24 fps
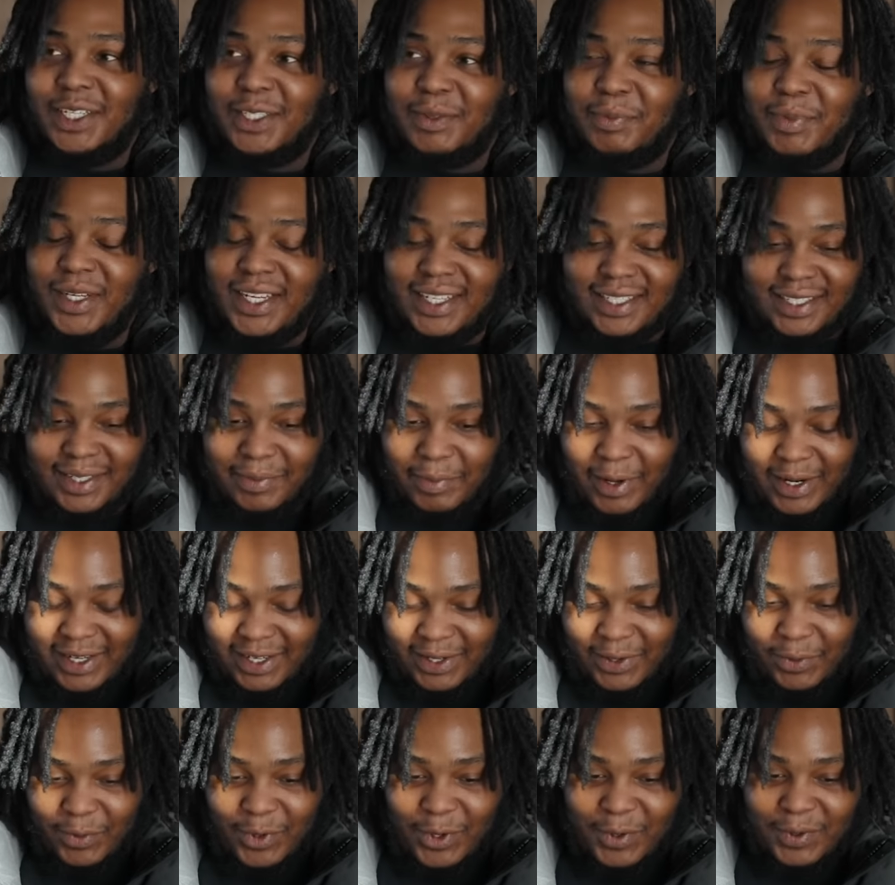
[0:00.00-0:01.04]
niggas beats and my
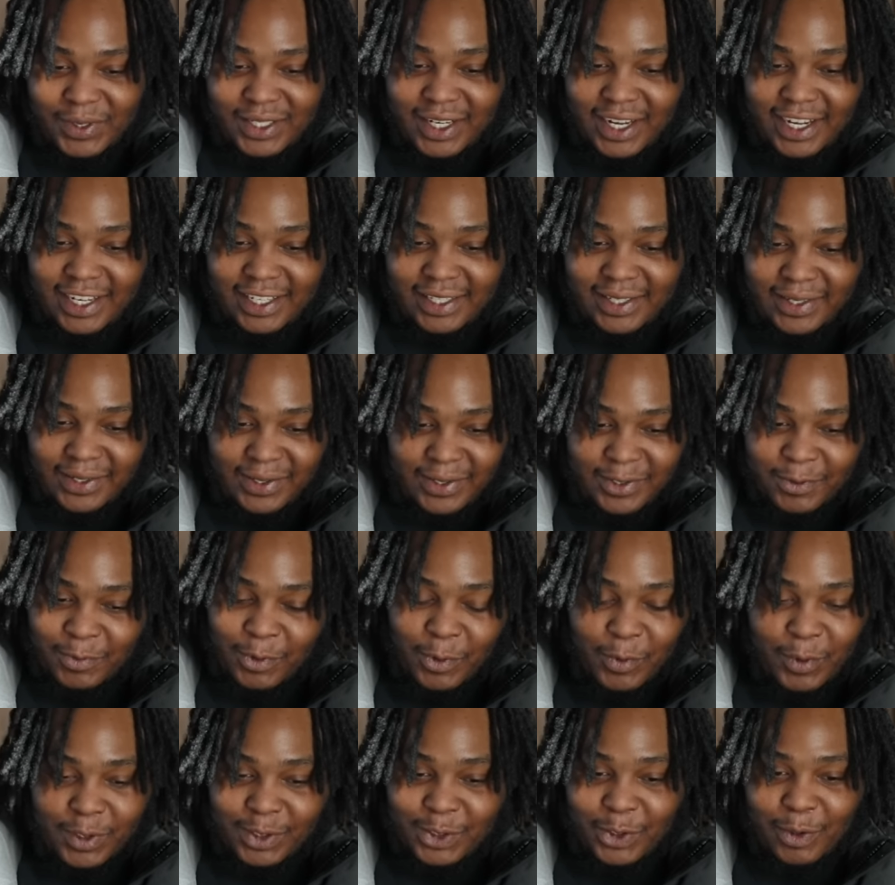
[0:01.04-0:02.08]
nigga Will was like,
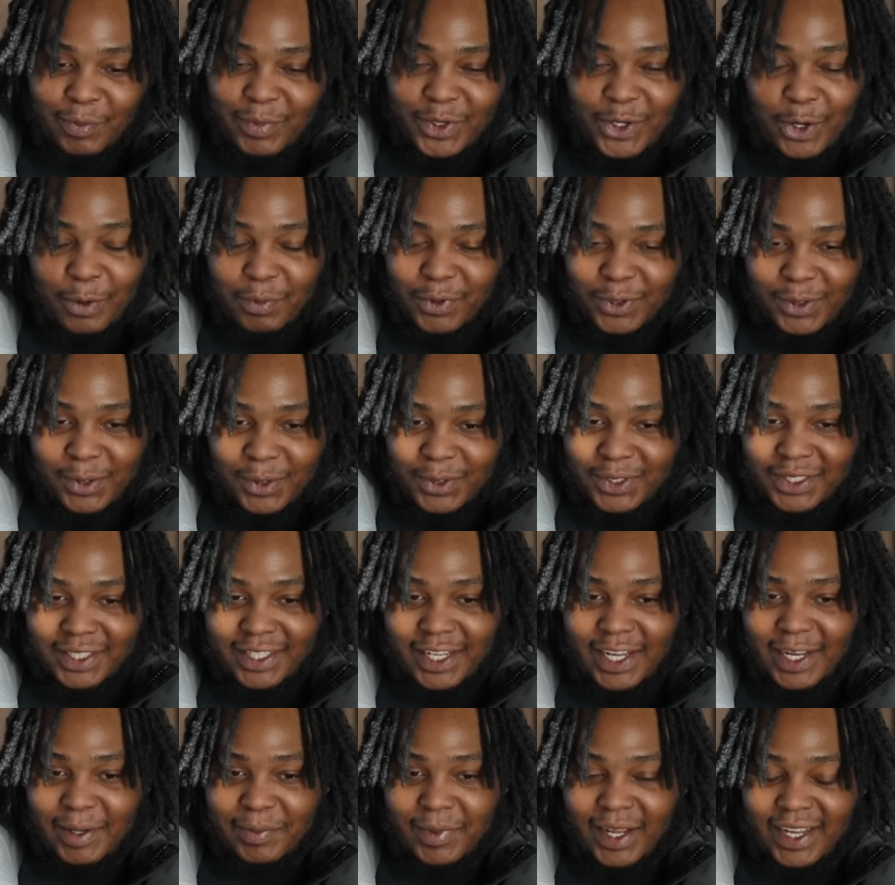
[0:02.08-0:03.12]
"But what's gonna be your producer
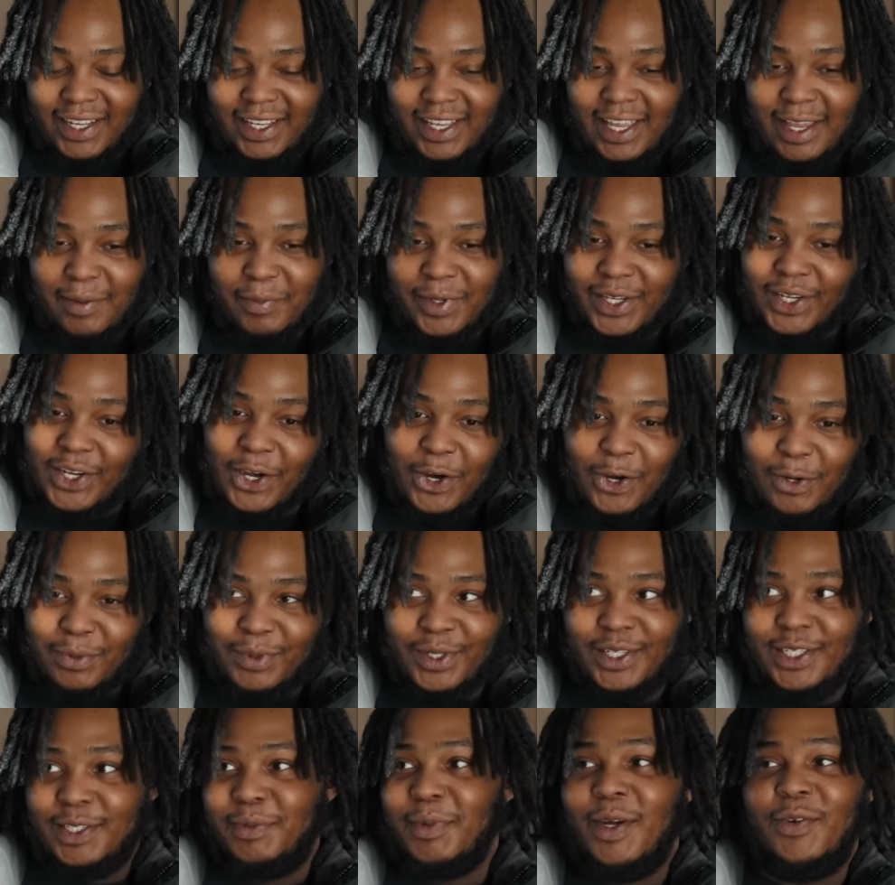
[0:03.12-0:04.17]
name? Like, can't be Kobe
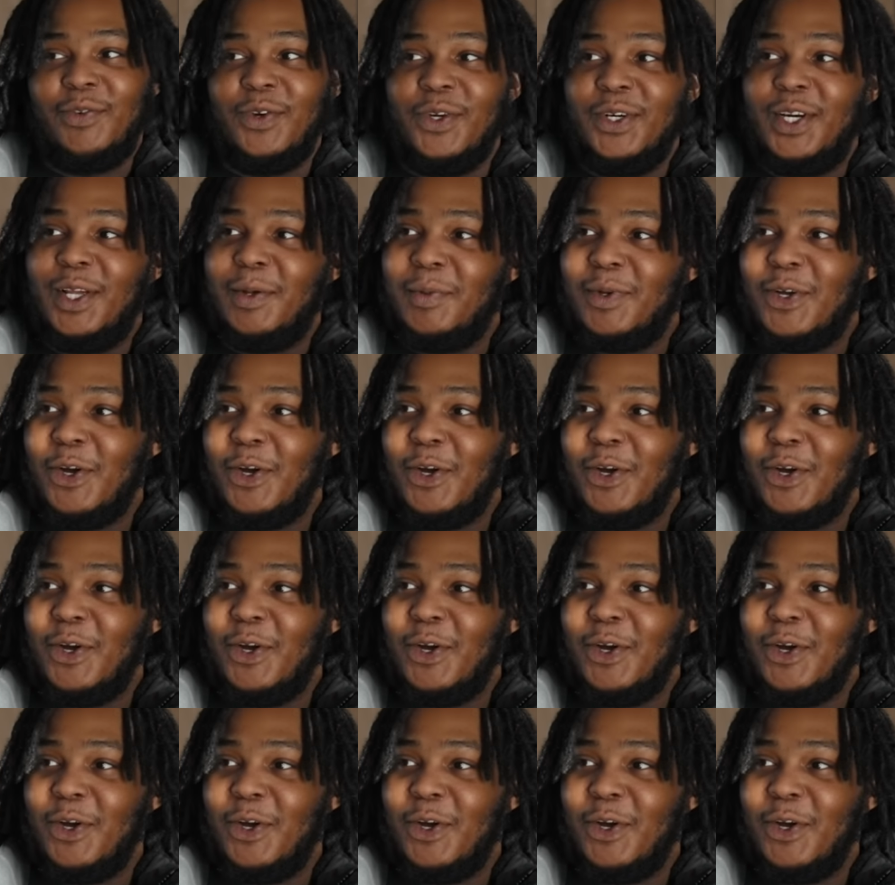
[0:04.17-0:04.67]
because my real name